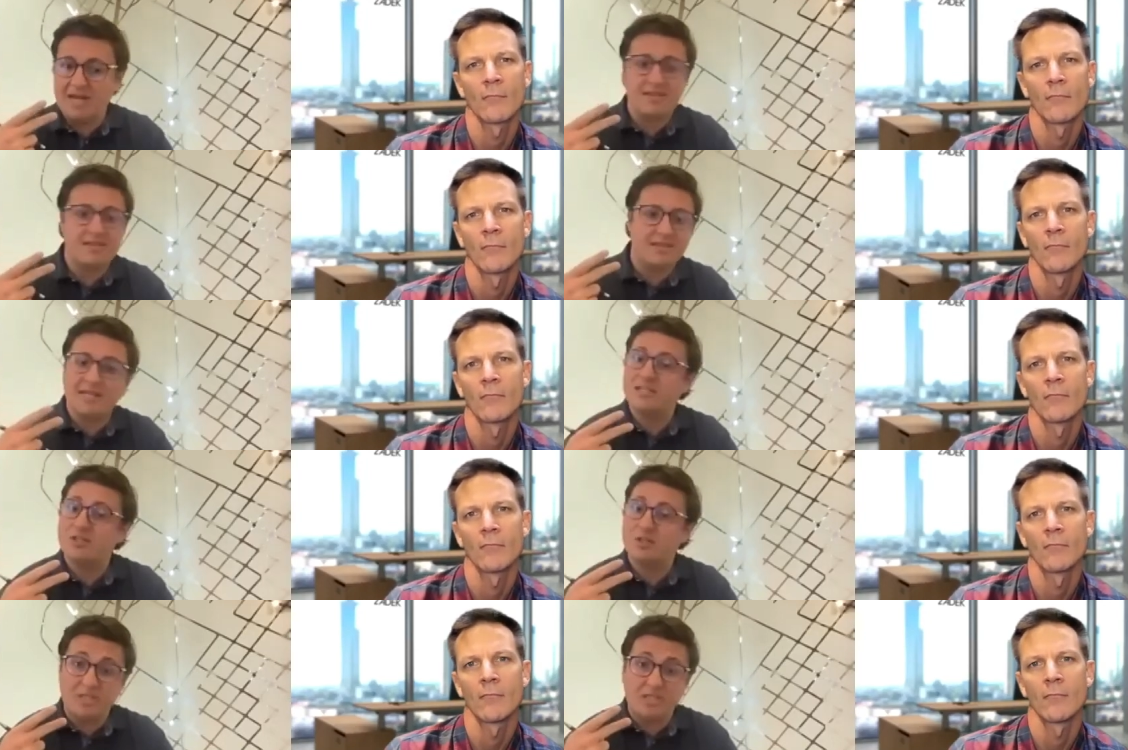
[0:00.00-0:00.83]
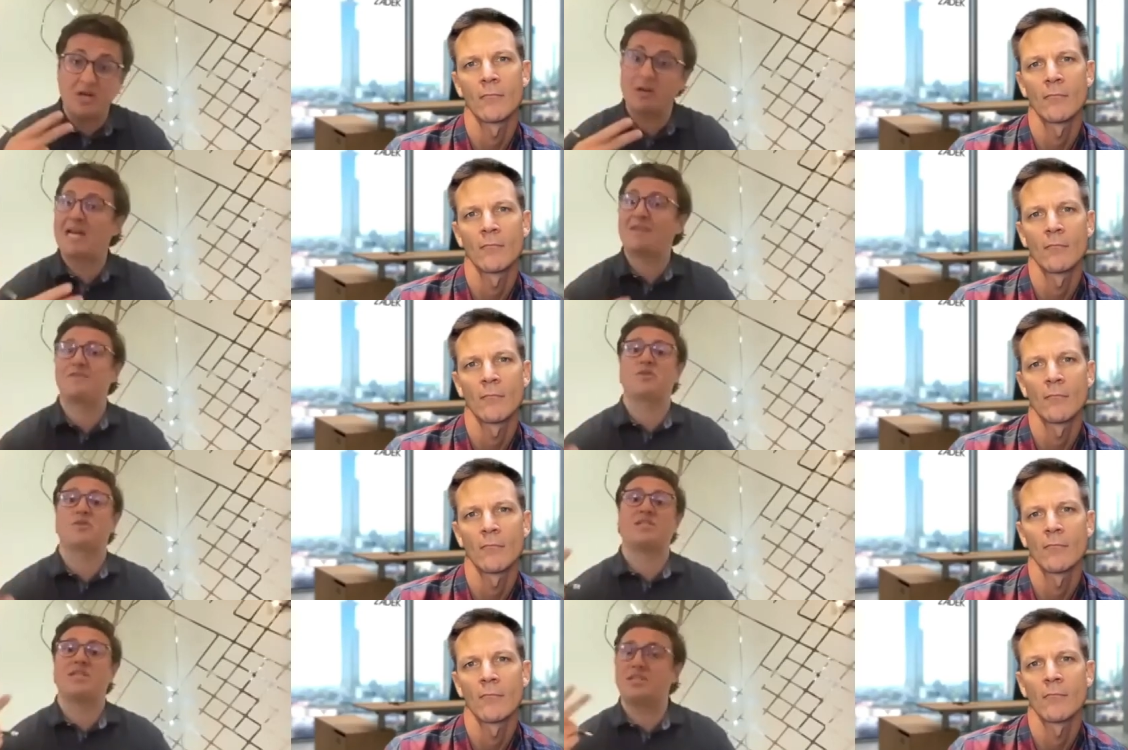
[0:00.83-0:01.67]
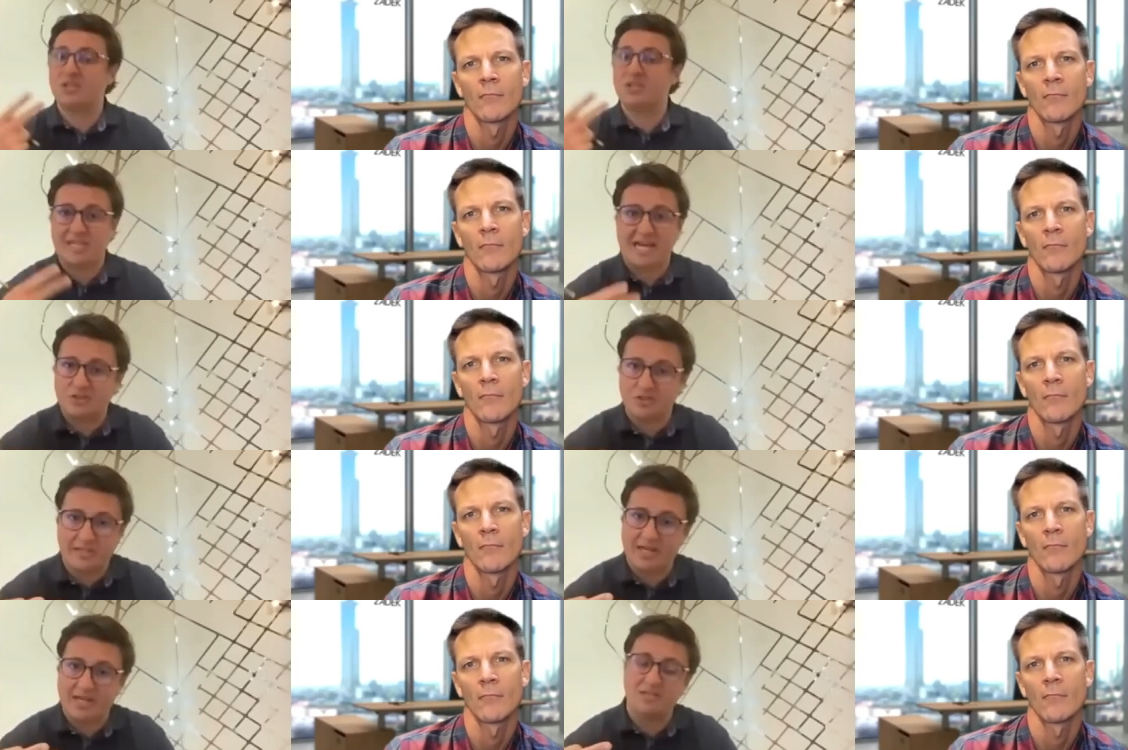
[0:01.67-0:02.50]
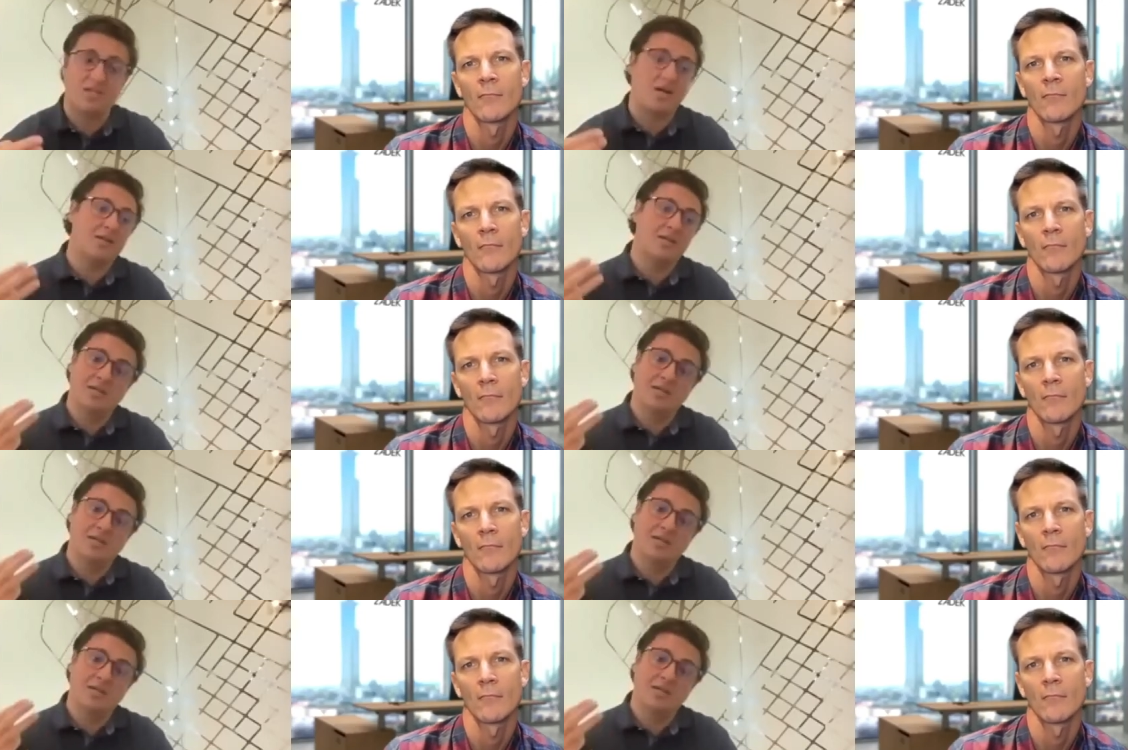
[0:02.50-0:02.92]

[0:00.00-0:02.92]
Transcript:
Speaker 1: anything that needs to be done after the session is actually getting done.